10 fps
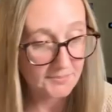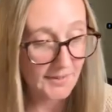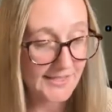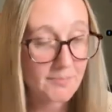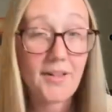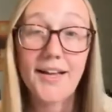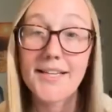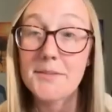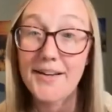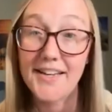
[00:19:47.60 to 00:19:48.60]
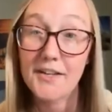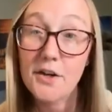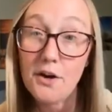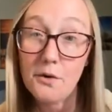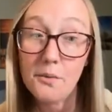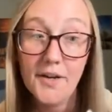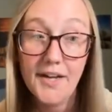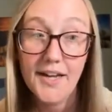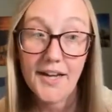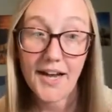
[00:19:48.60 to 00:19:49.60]
of my supplies ready to go.
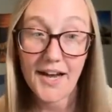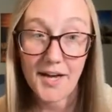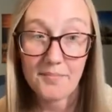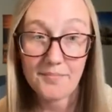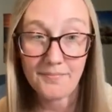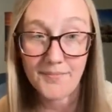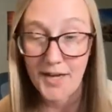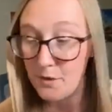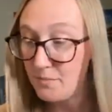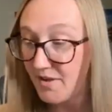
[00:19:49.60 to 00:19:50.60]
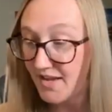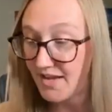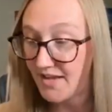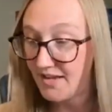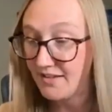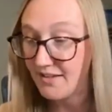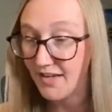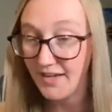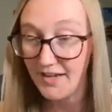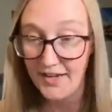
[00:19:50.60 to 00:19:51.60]
I'll be
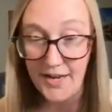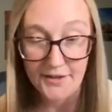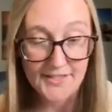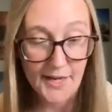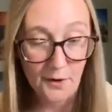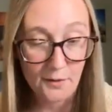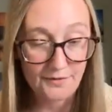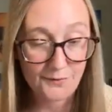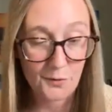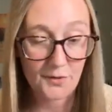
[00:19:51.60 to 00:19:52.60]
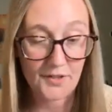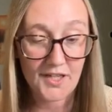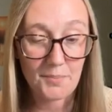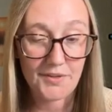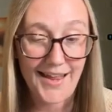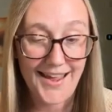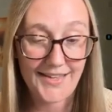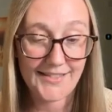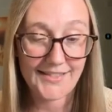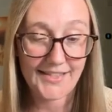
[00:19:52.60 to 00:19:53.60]
out of town for a couple
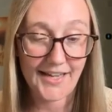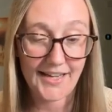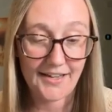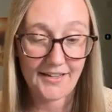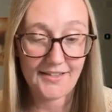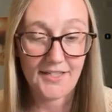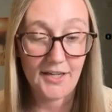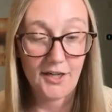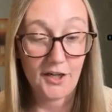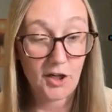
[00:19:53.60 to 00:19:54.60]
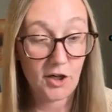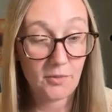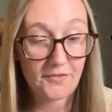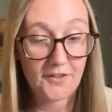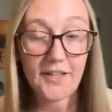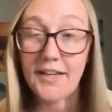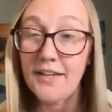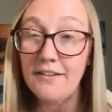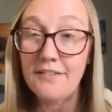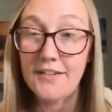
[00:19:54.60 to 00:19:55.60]
days, and
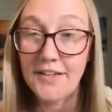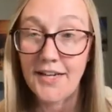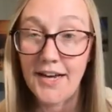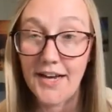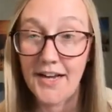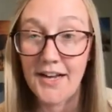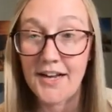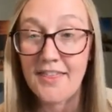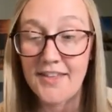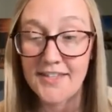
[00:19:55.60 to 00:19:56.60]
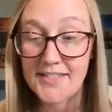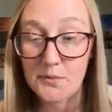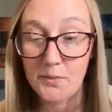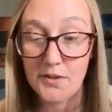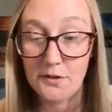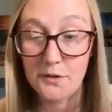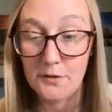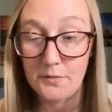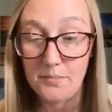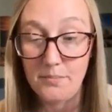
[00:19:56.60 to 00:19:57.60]
hopefully this
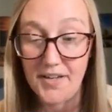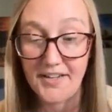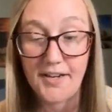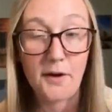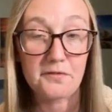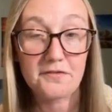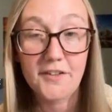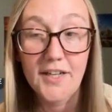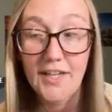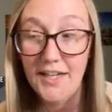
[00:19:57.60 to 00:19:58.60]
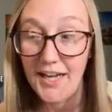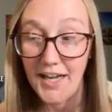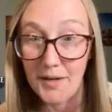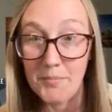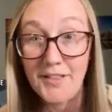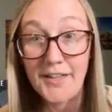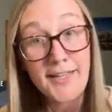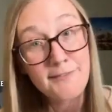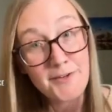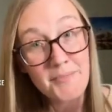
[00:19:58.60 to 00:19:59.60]
will be enough.
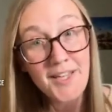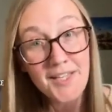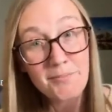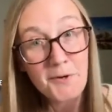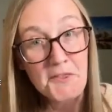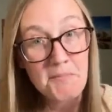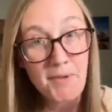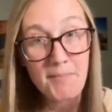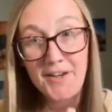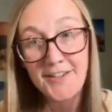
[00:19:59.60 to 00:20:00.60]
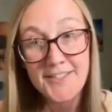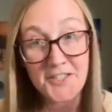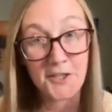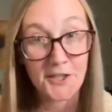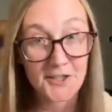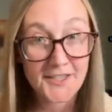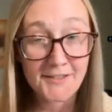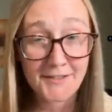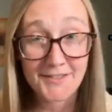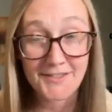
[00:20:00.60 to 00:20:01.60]
Lucky for me, both of my parents are
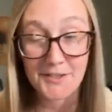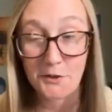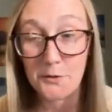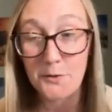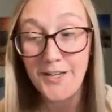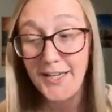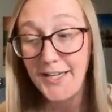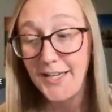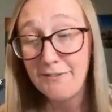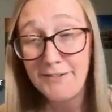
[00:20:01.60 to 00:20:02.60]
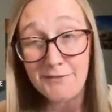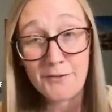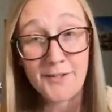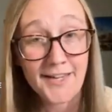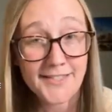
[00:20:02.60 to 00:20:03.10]
artists, so if I forget